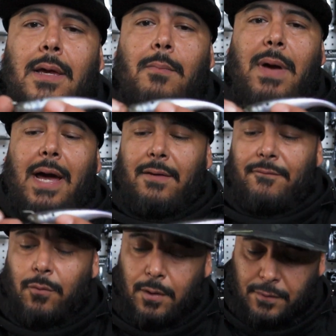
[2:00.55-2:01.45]
back and
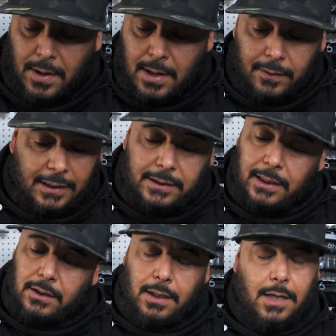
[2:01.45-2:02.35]
forth. These
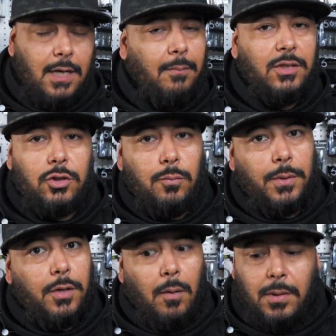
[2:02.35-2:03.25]
things are gonna come in super
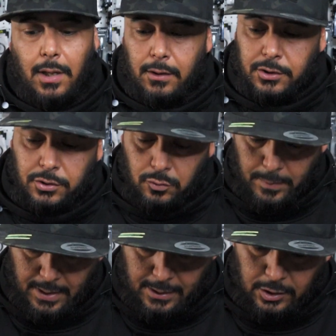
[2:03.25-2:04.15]
dope colors too,
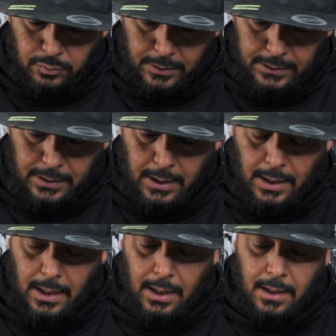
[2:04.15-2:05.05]
man. This one is
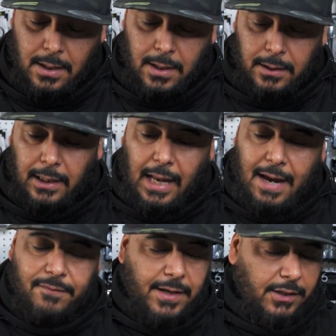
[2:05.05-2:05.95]
the
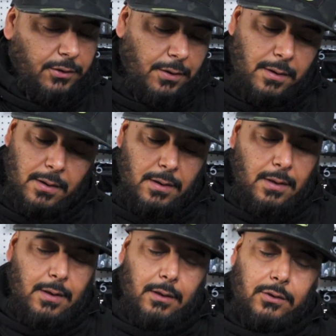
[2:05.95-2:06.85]
live gizzard,
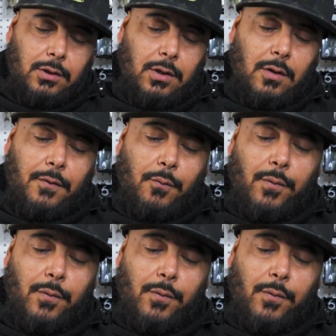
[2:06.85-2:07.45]
so you know the